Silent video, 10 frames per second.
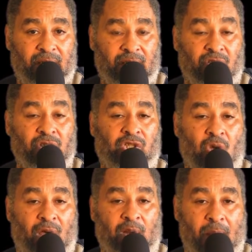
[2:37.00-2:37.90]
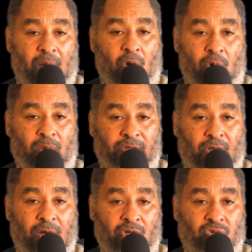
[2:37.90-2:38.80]
So you're talking about almost
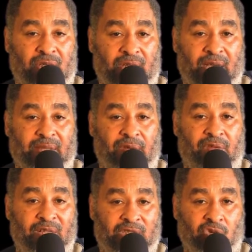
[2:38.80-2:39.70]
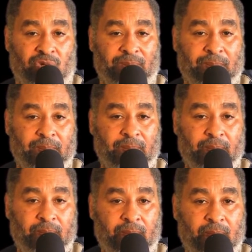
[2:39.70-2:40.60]
100 years of history.
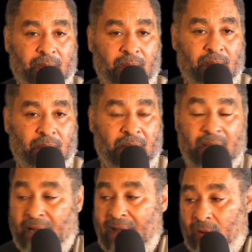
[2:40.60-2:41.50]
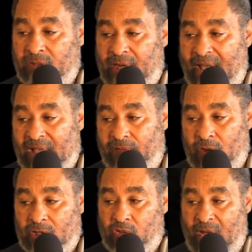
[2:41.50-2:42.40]
And that was the last
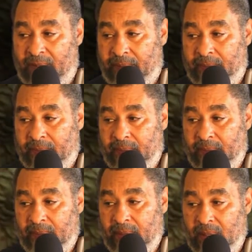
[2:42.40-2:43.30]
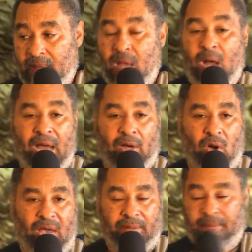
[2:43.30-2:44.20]
verse, right? All right,
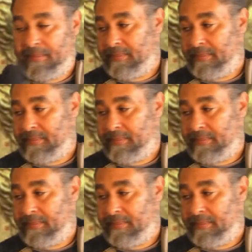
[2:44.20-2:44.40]
go ahead.